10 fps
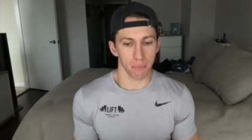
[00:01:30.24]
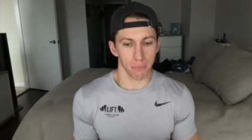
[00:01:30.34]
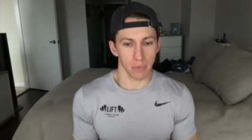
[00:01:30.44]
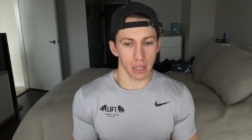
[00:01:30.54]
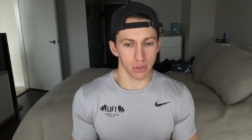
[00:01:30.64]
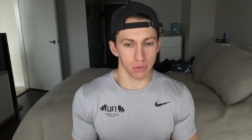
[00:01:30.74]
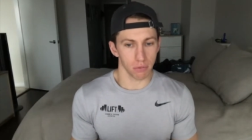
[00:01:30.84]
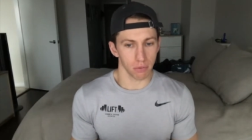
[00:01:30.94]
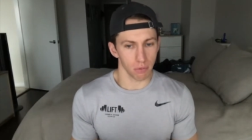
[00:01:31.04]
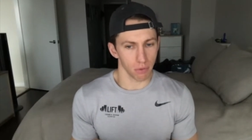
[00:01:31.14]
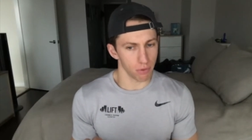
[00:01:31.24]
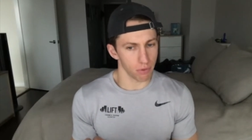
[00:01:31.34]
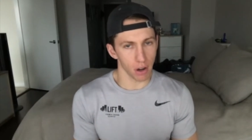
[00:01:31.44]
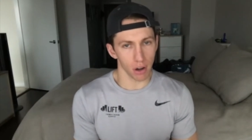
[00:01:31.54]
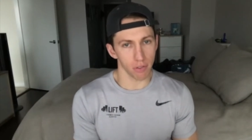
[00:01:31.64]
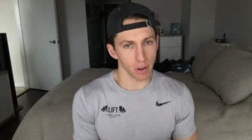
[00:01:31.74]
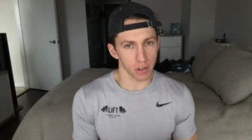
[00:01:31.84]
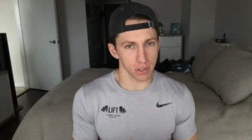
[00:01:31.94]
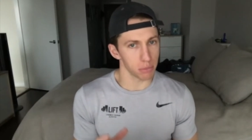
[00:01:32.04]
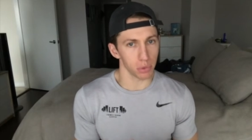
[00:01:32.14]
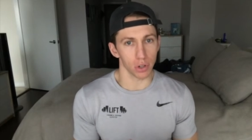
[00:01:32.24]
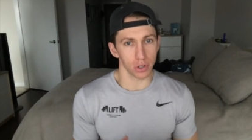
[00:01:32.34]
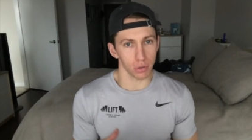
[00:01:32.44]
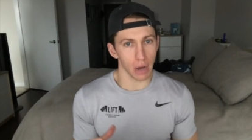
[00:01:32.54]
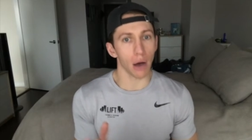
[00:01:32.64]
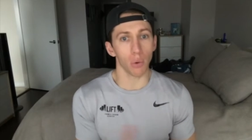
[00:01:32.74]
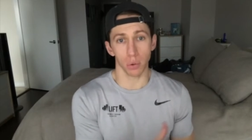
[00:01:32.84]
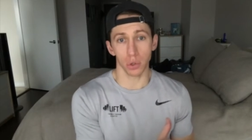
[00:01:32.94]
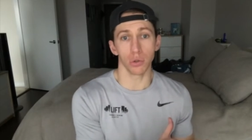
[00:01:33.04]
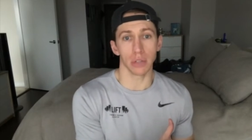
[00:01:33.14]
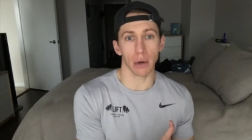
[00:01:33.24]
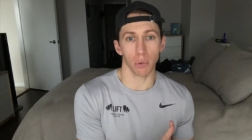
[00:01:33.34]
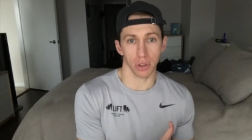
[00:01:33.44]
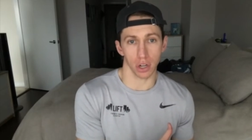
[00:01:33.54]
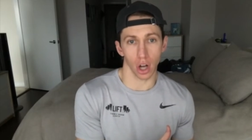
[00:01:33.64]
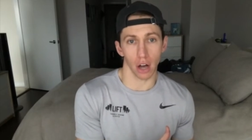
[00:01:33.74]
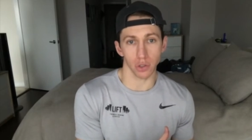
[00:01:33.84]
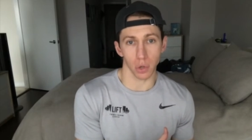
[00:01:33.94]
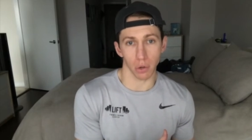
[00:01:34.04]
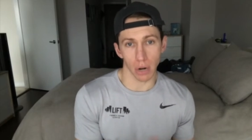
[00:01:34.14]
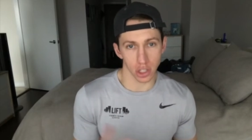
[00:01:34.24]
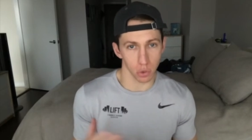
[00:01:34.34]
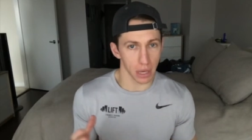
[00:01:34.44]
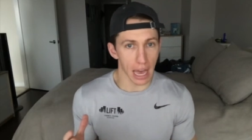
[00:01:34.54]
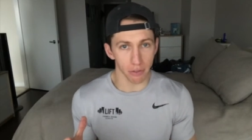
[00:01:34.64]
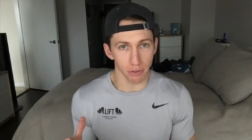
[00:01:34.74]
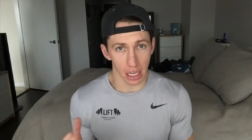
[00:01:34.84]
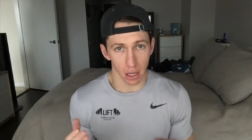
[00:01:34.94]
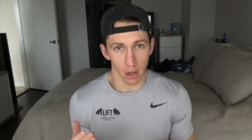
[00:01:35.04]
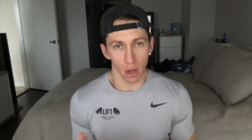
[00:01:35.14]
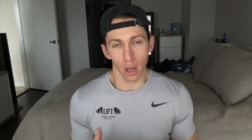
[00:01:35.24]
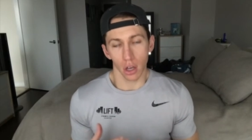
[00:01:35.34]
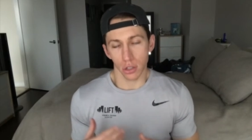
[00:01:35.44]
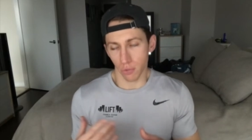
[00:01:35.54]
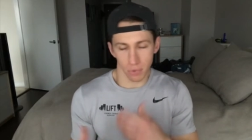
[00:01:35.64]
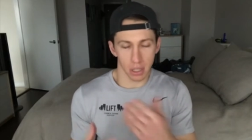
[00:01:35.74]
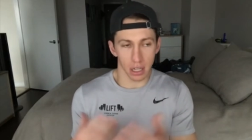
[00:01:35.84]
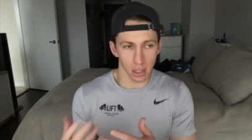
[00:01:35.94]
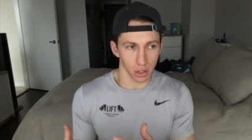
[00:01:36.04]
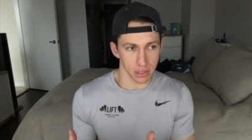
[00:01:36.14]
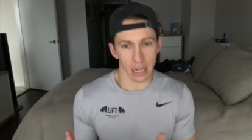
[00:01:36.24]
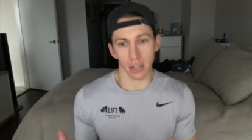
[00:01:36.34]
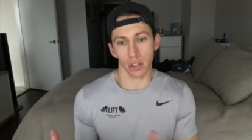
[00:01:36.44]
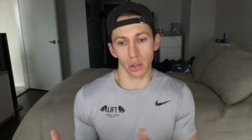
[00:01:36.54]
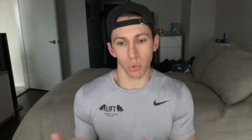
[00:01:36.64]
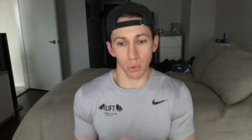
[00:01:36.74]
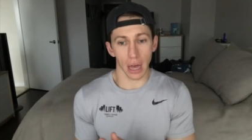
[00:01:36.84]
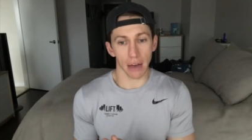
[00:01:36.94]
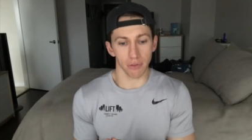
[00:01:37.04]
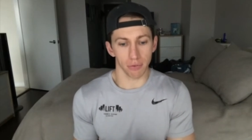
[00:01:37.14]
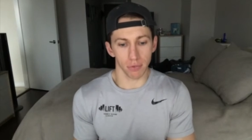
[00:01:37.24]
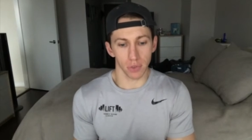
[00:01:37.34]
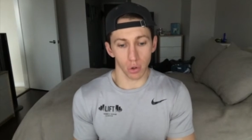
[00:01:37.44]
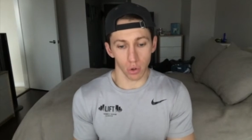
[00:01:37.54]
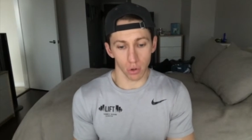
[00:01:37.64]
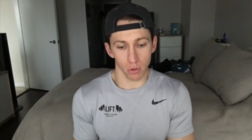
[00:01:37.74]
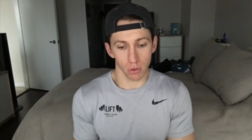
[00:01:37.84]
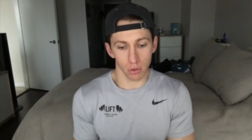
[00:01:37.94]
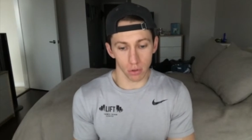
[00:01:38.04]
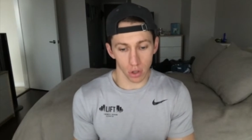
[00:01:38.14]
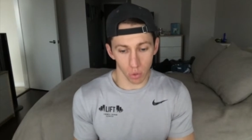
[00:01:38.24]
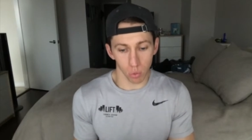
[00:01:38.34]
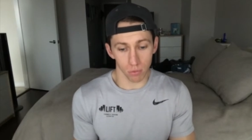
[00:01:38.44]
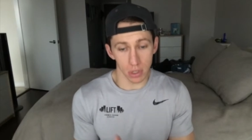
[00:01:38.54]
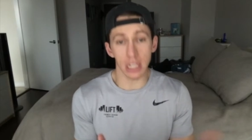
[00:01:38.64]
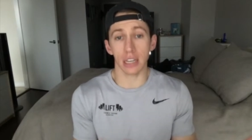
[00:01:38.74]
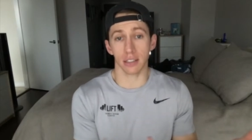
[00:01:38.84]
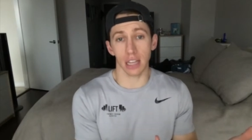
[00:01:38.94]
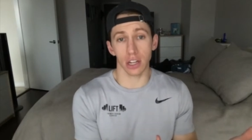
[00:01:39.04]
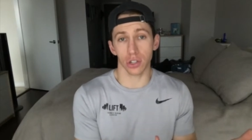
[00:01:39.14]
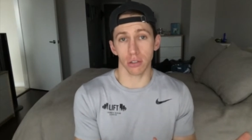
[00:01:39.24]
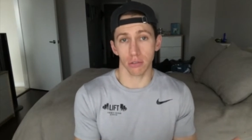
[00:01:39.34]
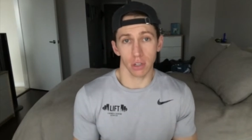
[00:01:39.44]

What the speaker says: is very, very similar to how we would do that within a golf swing, right? So we have so getting a little technical, we have, knee extension,